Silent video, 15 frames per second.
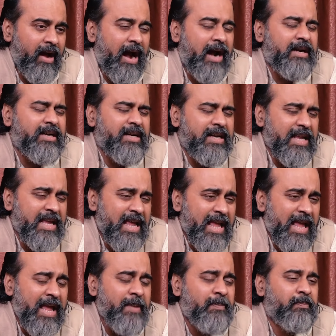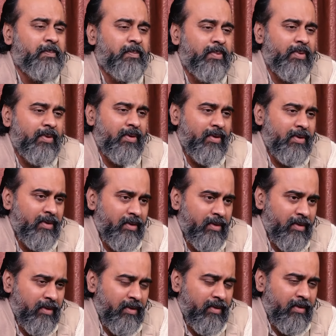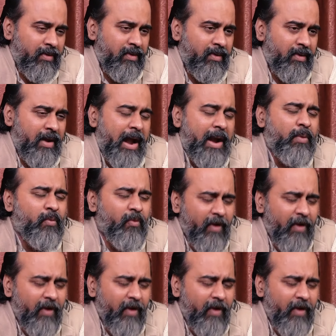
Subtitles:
a deep and